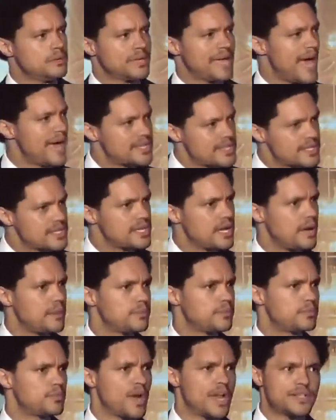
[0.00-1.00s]
Gas is up,
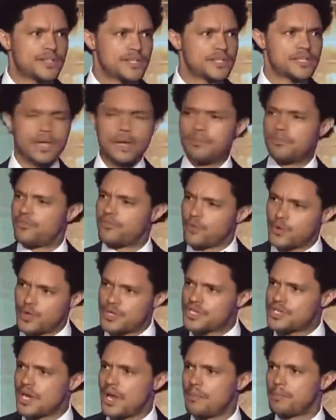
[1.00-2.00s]
rent is up, food
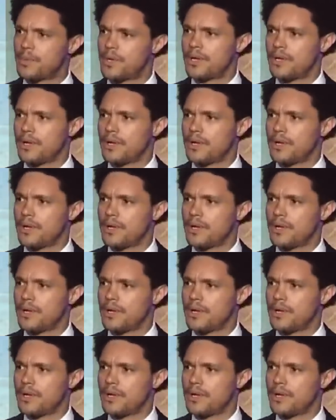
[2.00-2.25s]
is up,